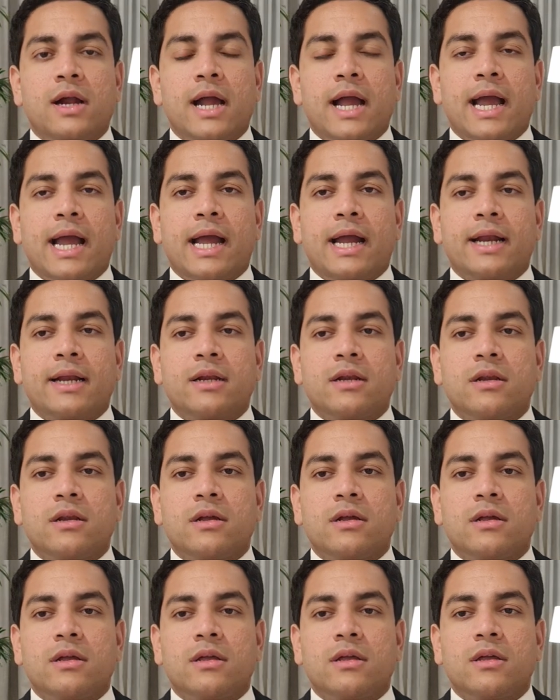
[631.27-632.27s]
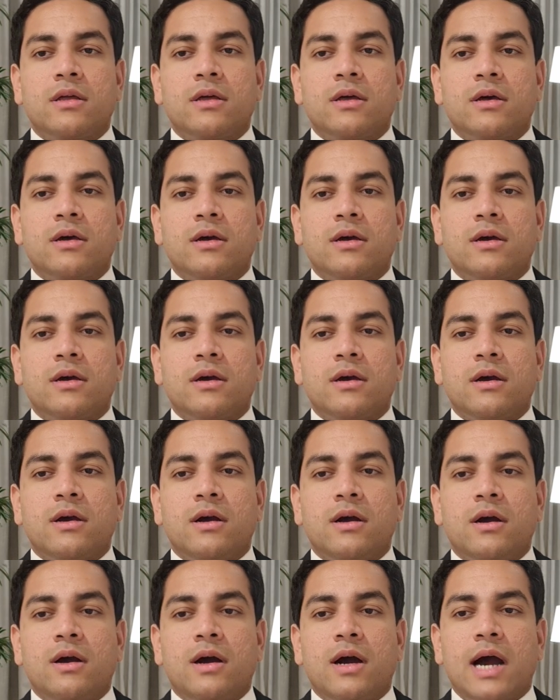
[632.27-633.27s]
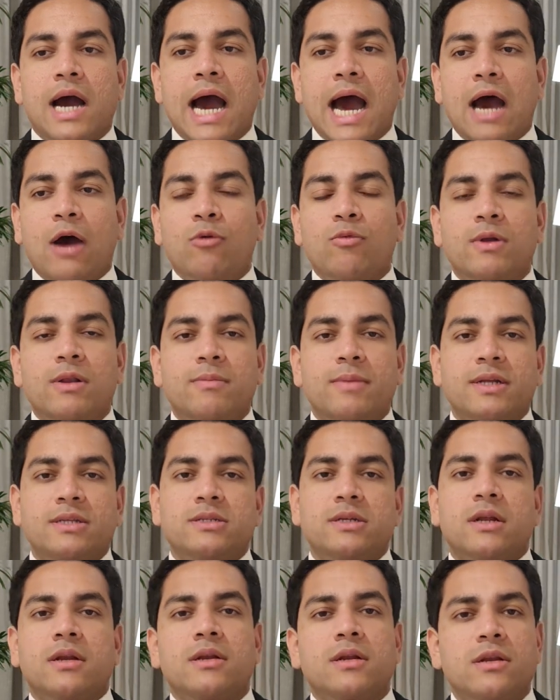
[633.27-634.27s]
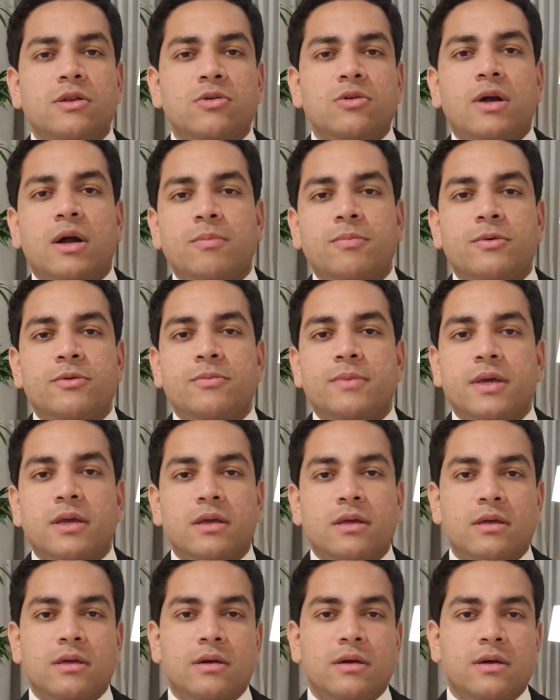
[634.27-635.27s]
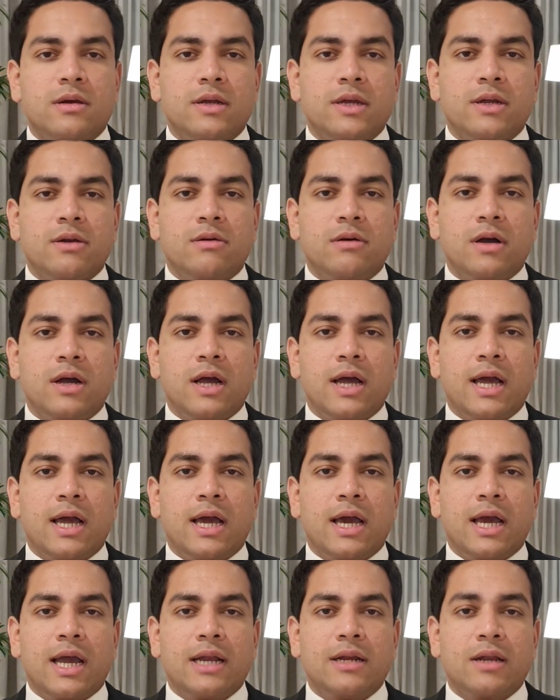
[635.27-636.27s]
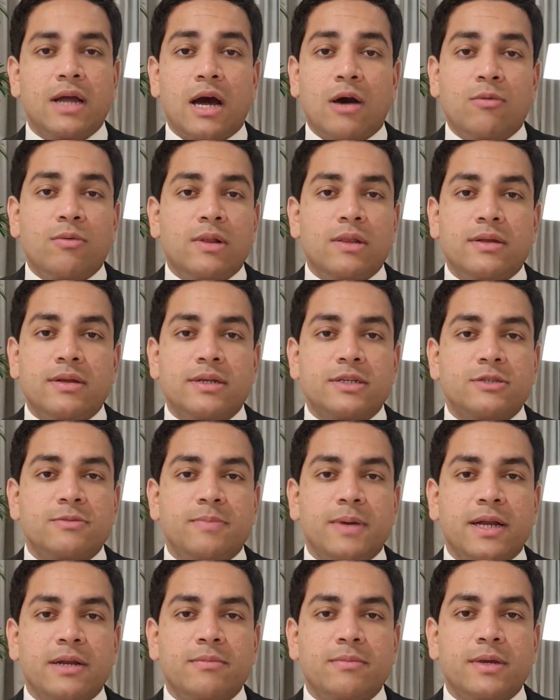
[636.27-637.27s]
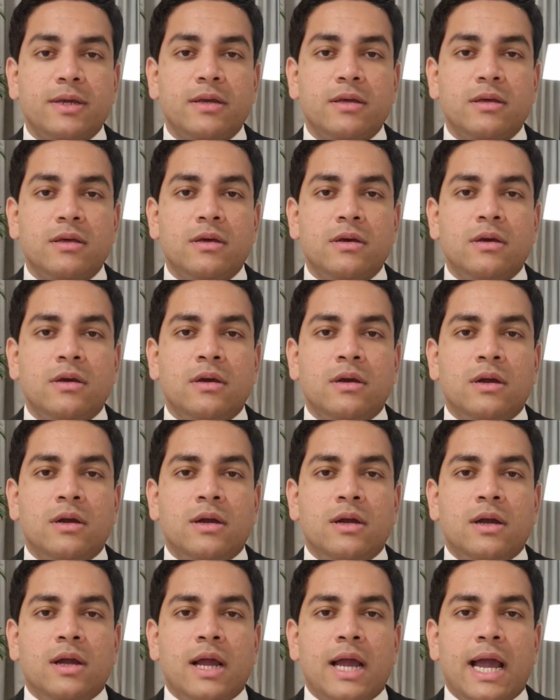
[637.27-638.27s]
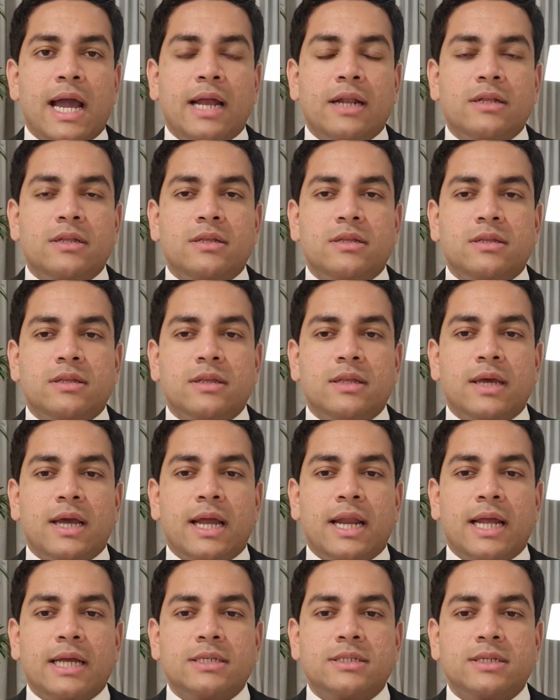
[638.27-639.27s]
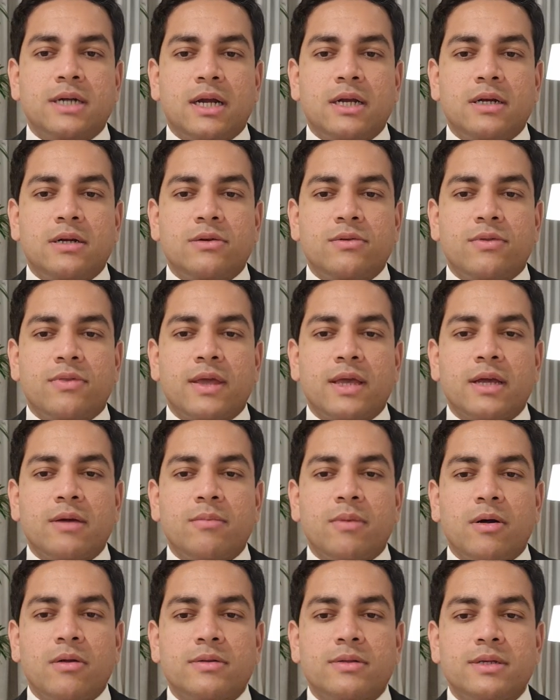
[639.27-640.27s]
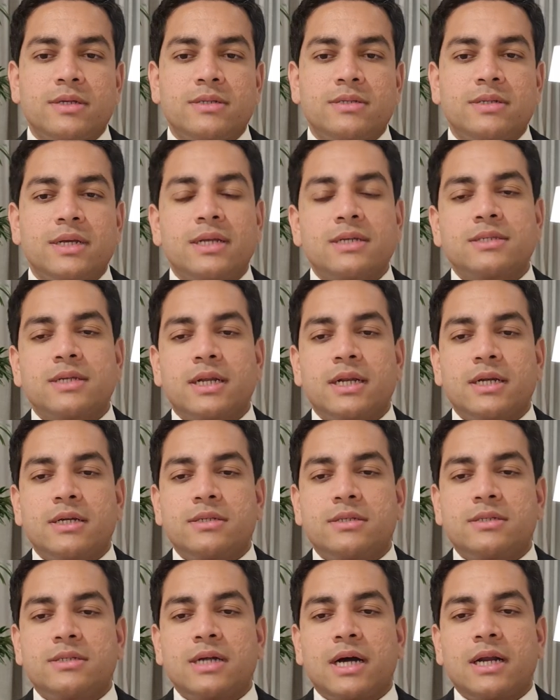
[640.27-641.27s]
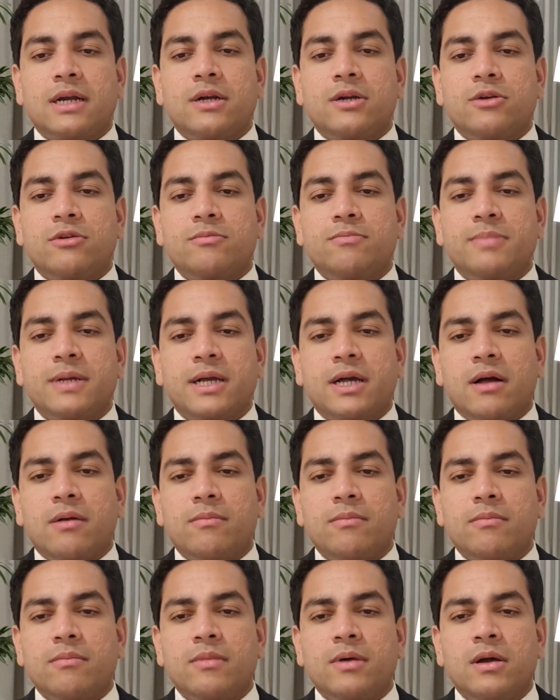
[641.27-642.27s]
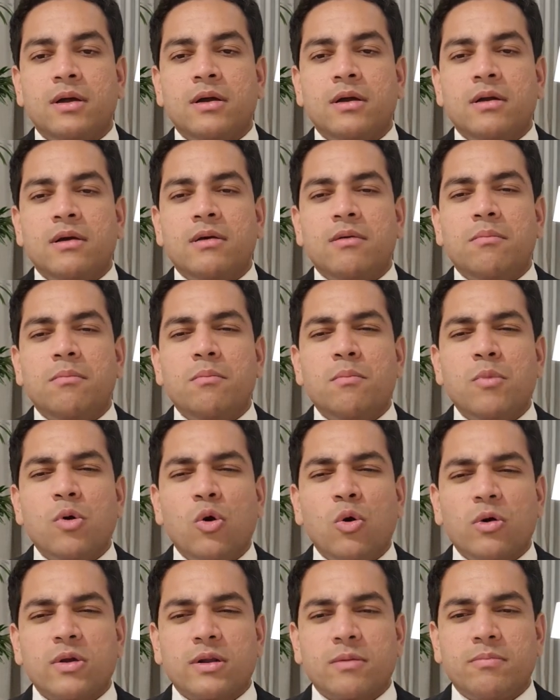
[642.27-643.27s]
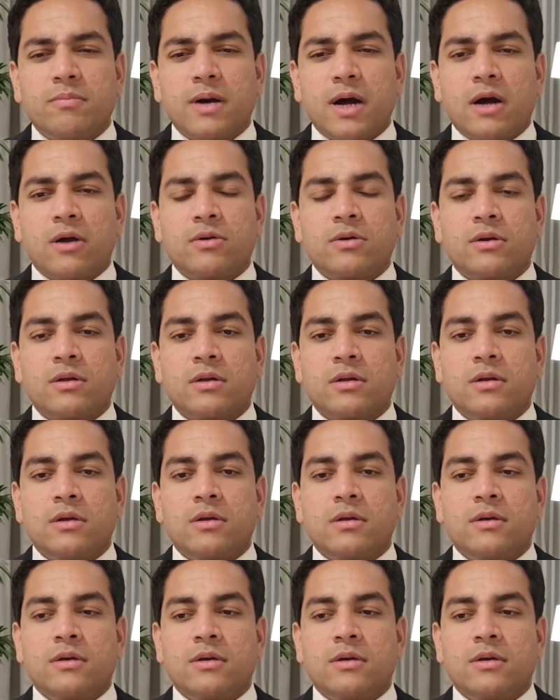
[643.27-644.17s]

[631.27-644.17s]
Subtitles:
And how will my children look up to me, you know, and how will they respect me? And I started to think about these things, and it started to become more about